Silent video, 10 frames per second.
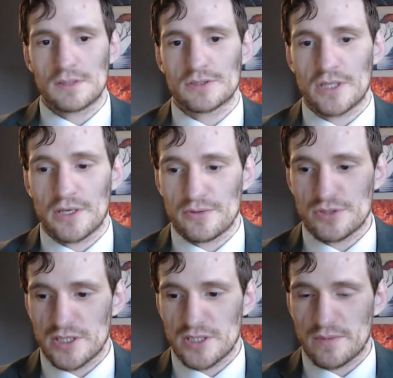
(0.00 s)
trying to
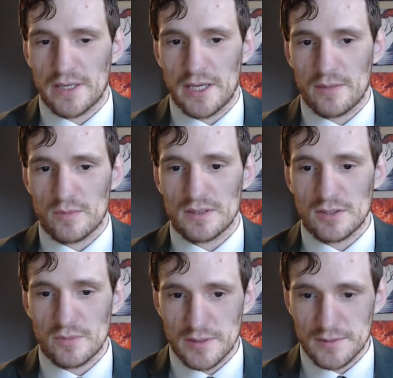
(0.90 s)
adjust my camera a
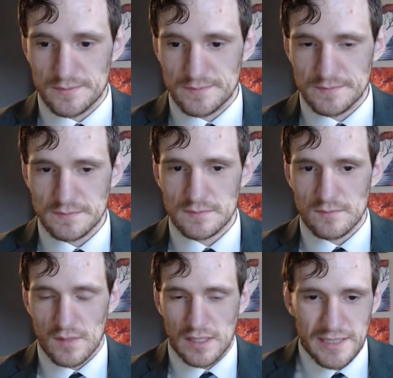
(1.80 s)
little bit.
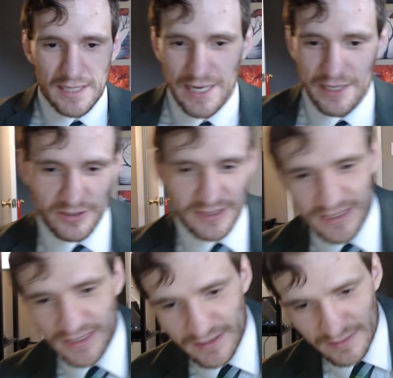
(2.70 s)
The higher
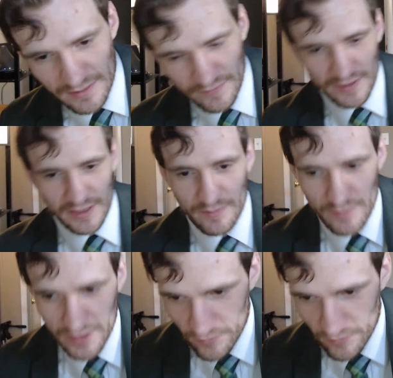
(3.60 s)
seat. I feel like I'm like